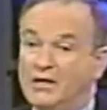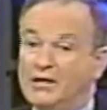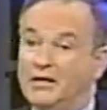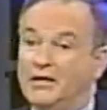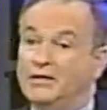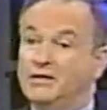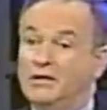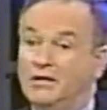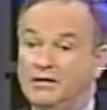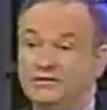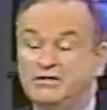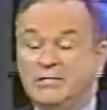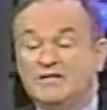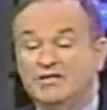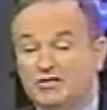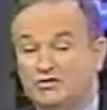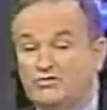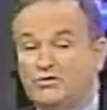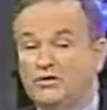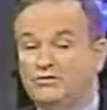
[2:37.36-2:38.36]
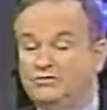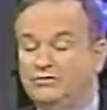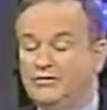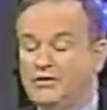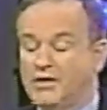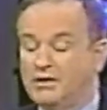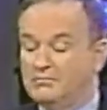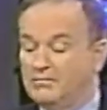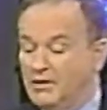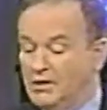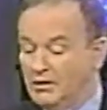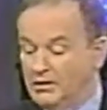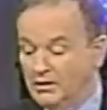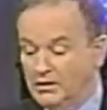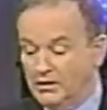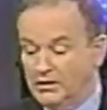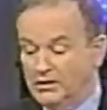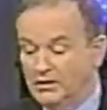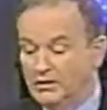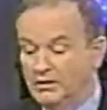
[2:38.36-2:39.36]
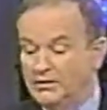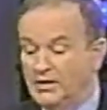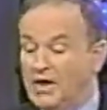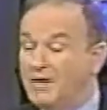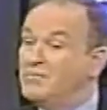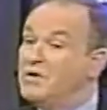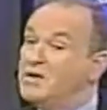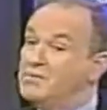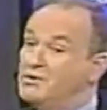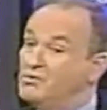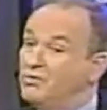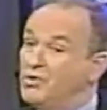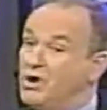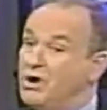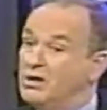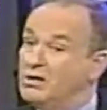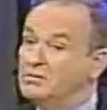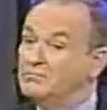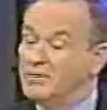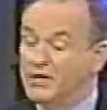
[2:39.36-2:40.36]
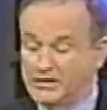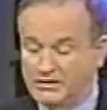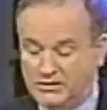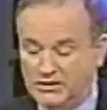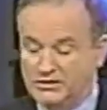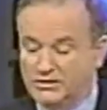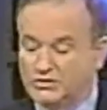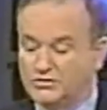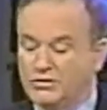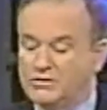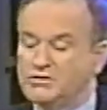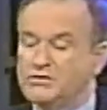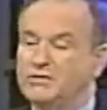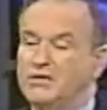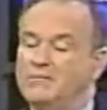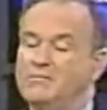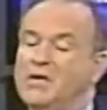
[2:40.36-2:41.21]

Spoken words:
and I tend to trust them. I may be wrong, but I tend to trust them.